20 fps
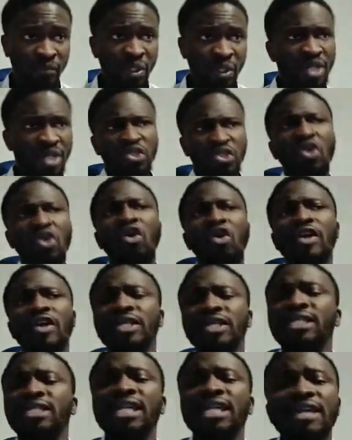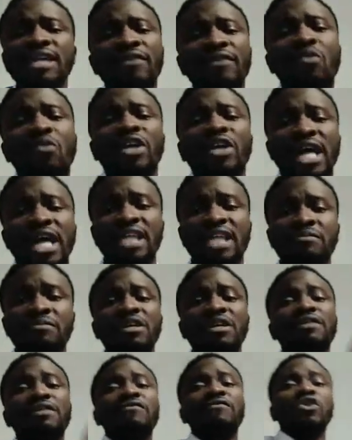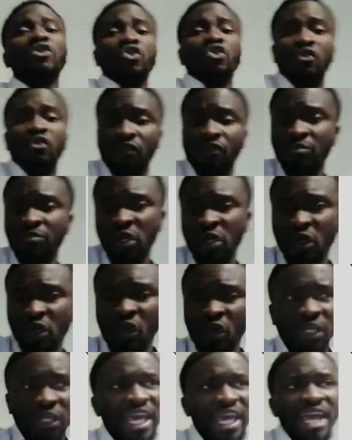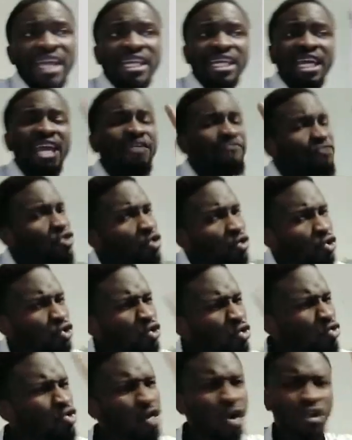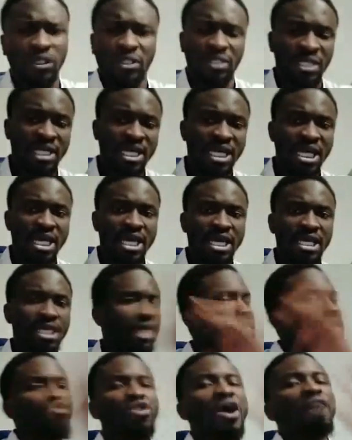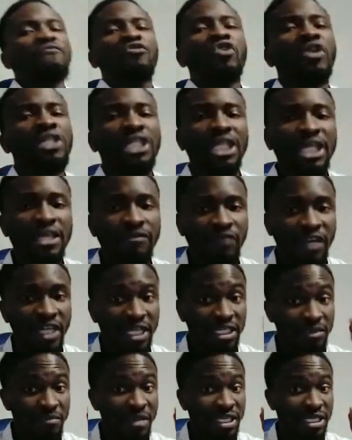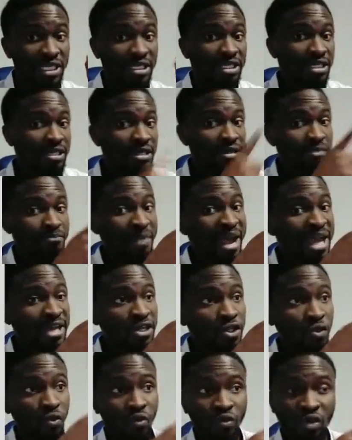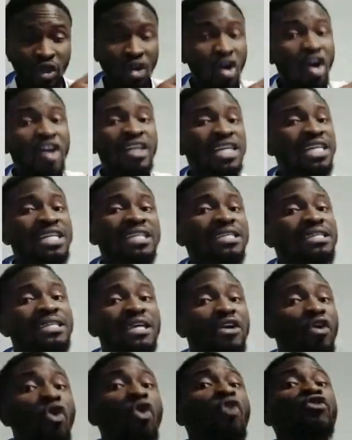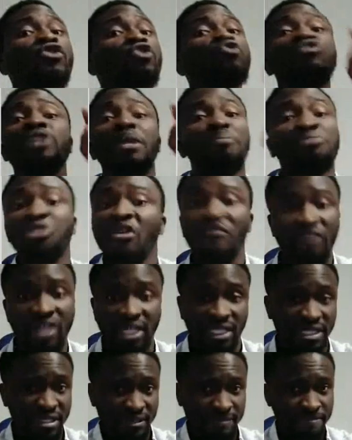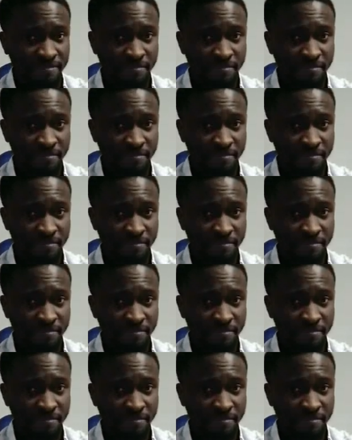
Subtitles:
So God said, deliver what has been revealed to you from your Lord. And if you do not, then you have not delivered his message. Mind you, God didn't say, oh, you the prophet.